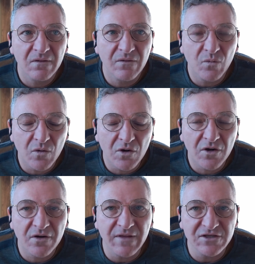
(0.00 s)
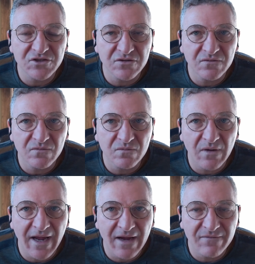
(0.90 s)
the work that you
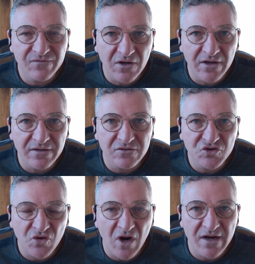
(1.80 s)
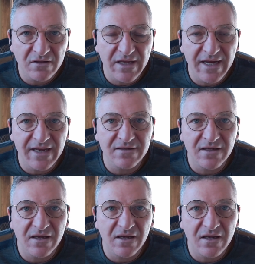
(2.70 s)
have done to try to
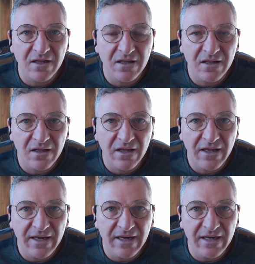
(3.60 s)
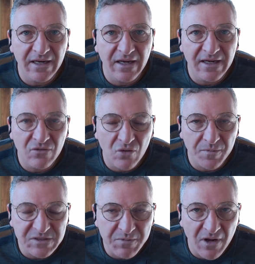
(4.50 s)
land a a, a
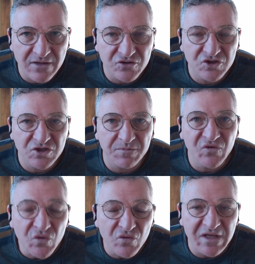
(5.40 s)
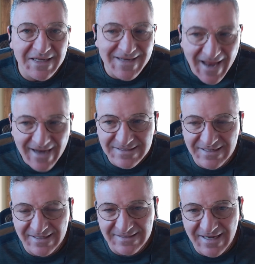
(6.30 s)
corporate sponsorship to the mm-hmm.
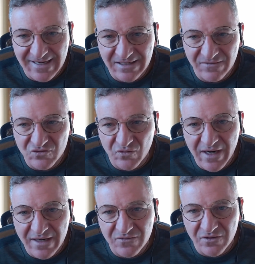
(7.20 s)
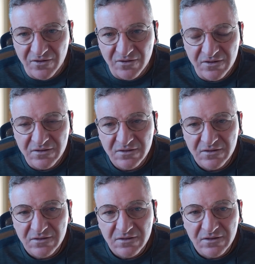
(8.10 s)
next executive director yeah